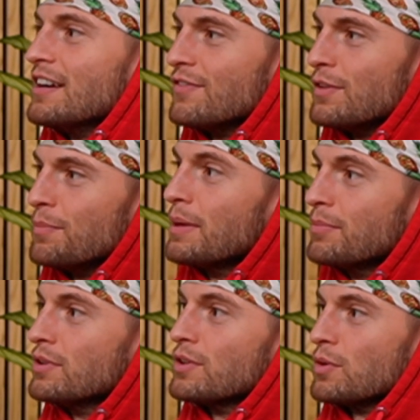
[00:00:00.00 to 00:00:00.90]
of the
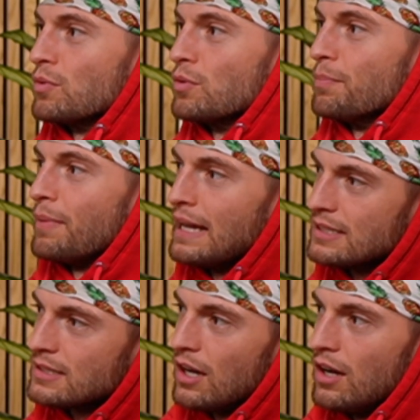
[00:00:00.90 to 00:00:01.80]
people in the room,
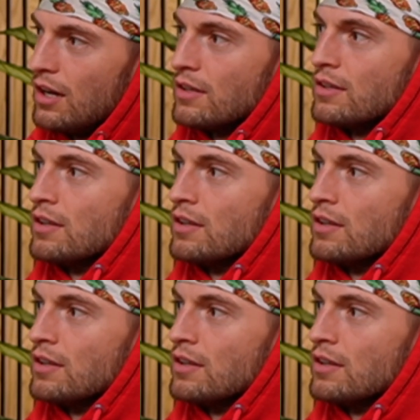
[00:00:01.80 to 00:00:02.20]
based on